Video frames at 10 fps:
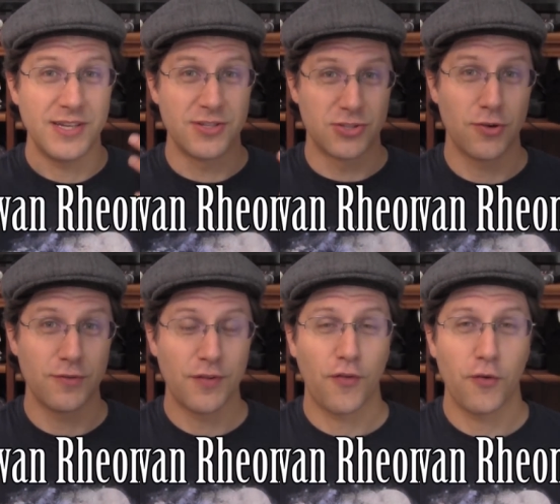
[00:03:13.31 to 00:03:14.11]
He
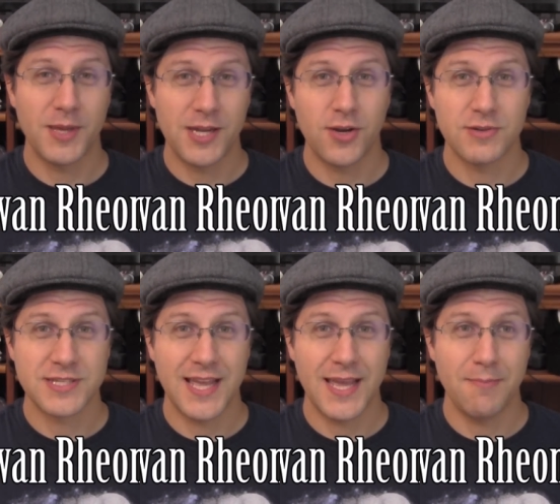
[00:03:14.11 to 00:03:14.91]
deserves for me to know
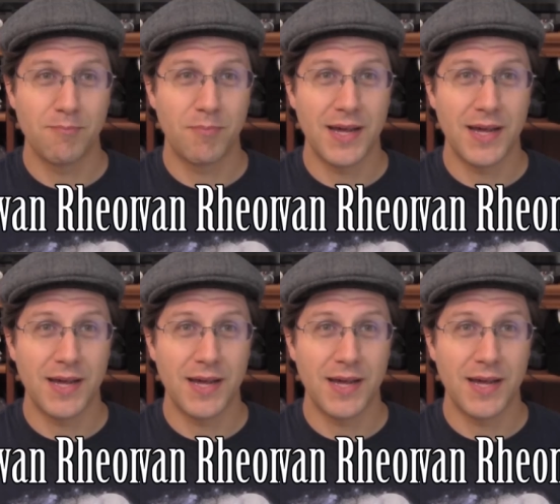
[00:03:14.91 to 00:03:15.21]
his name,